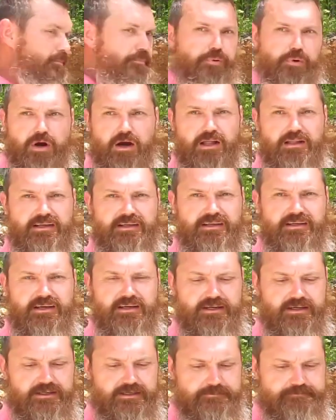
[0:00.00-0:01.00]
probably
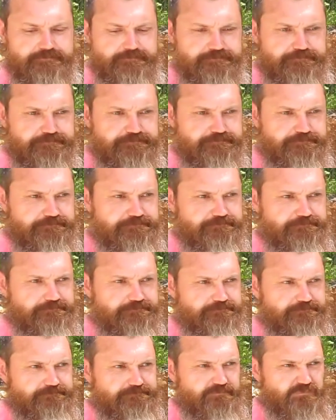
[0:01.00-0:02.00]
uh,
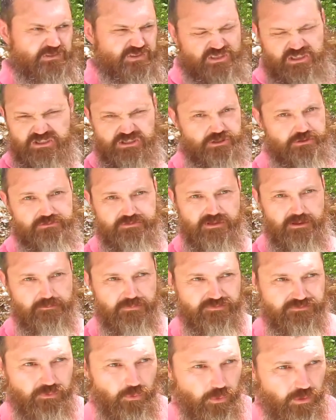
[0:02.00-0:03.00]
just use
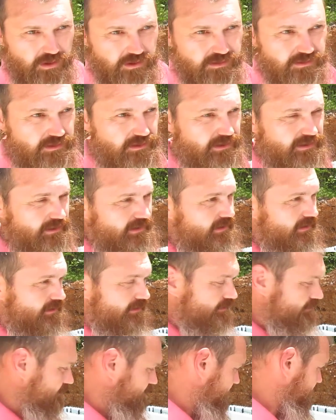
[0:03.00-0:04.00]
number four.
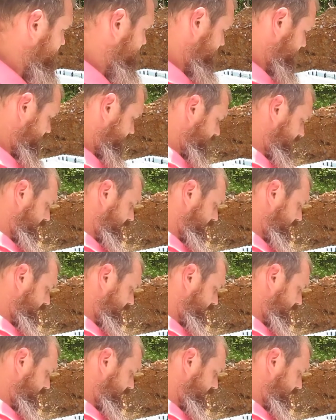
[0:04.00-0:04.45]
Considering